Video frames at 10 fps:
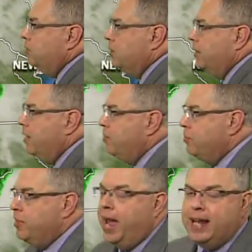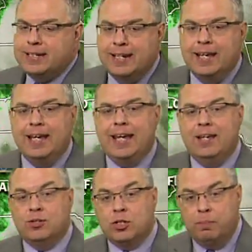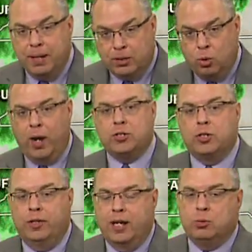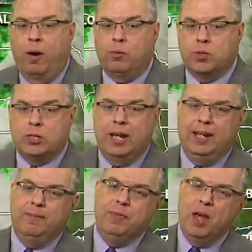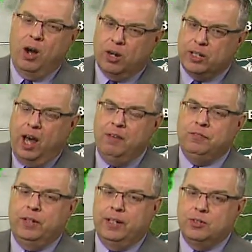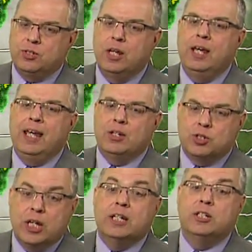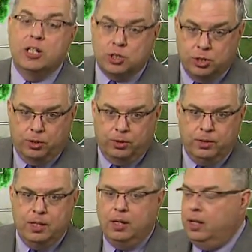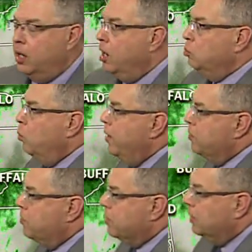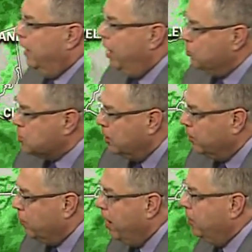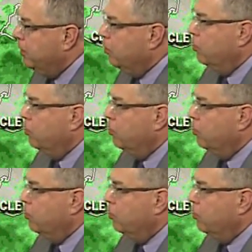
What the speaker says: today, that is the big question. That's why we're saying our confidence is conditional on whether the clouds clear out here